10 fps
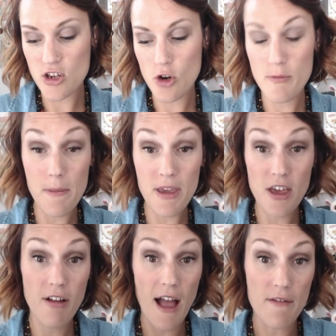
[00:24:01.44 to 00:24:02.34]
you know, maybe
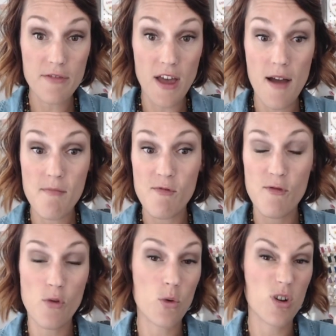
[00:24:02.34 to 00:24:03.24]
he'll have them
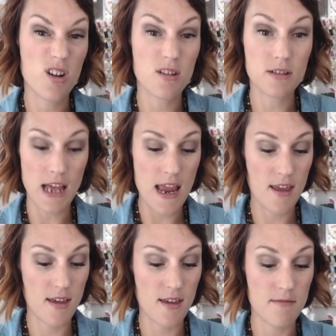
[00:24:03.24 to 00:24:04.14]
for,
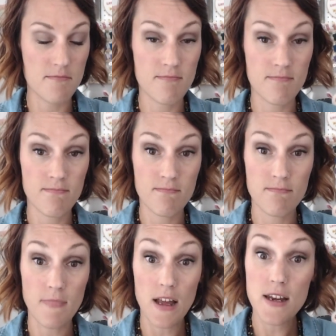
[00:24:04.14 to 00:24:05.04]
like,
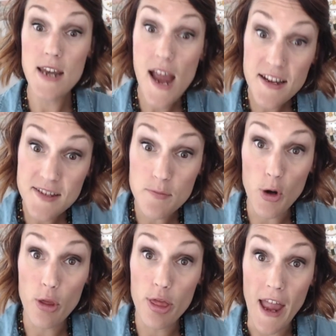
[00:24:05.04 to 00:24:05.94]
next
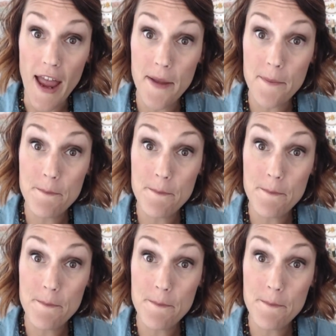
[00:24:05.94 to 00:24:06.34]
birthday.